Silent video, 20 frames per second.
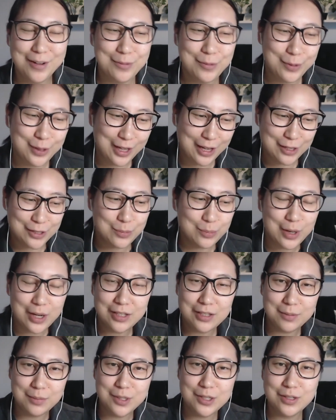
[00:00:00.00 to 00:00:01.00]
We like to break
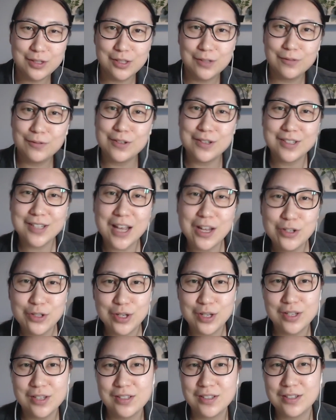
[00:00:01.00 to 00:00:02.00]
them into different
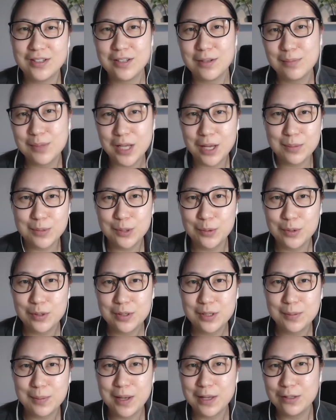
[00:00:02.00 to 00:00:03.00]
sessions, and sometimes we'll
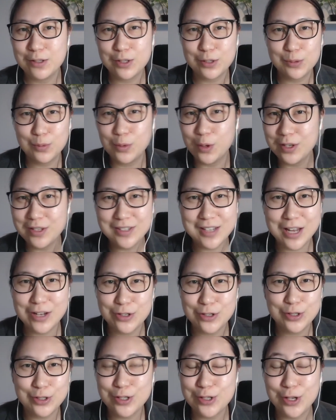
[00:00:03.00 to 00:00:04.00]
spend just one
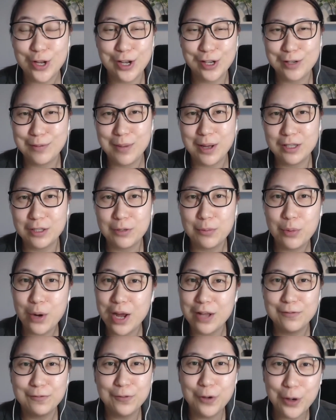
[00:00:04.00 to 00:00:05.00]
session just talking about the
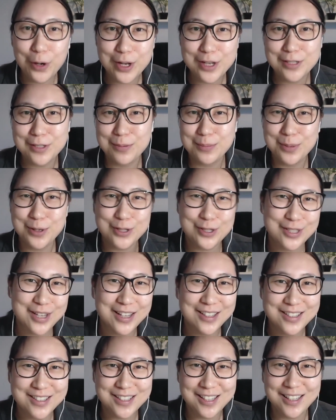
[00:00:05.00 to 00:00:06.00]
brand voice and
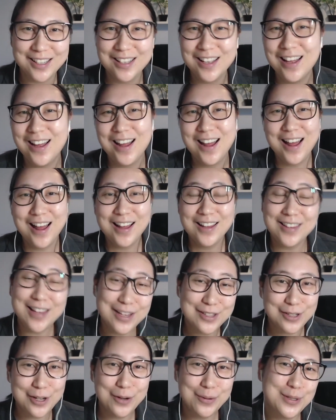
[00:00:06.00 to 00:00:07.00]
personality.
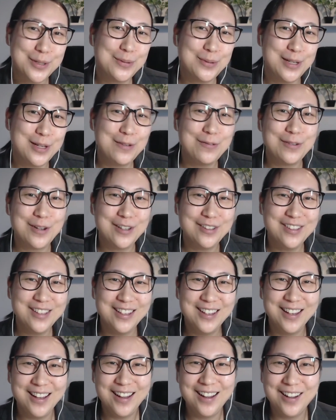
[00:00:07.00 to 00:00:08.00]
That's always really fun.
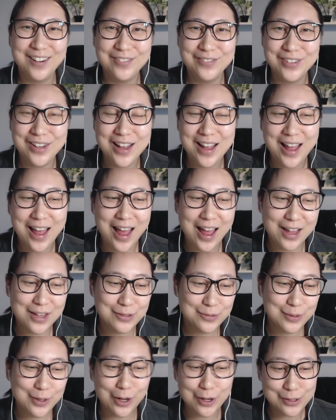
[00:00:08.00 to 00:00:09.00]
And
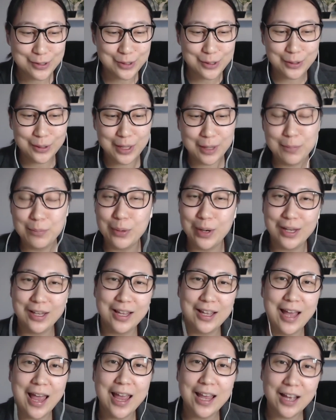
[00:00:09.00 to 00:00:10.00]
we also can bring
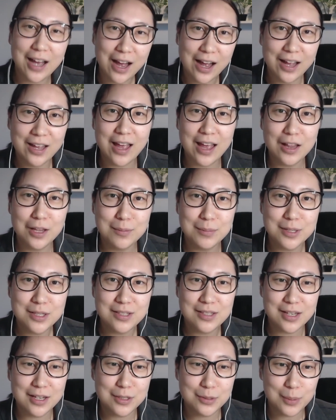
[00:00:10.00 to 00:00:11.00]
in AI
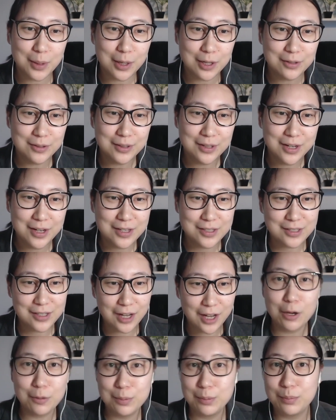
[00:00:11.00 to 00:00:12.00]
elements as well to
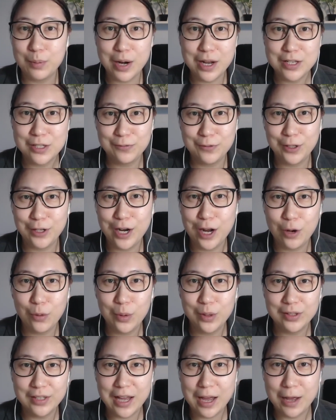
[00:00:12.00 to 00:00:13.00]
help brands figure out
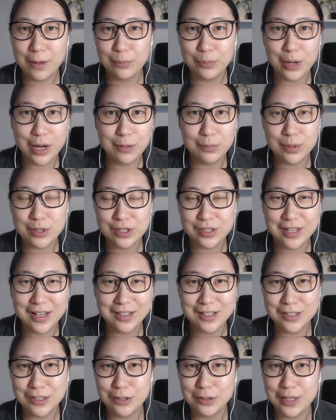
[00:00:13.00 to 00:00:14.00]
what that brand
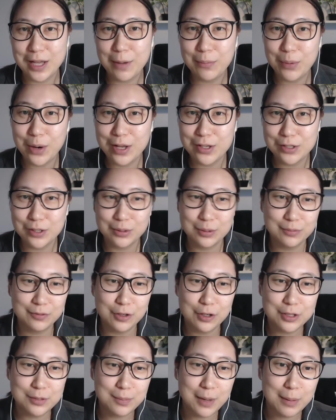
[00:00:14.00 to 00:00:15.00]
personality or that brand tone of
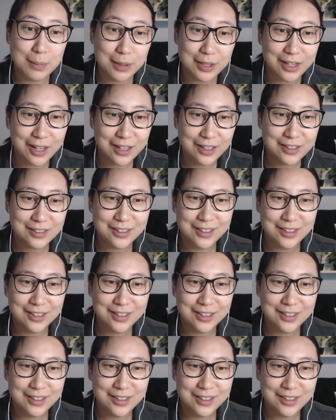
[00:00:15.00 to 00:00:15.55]
voice might be like.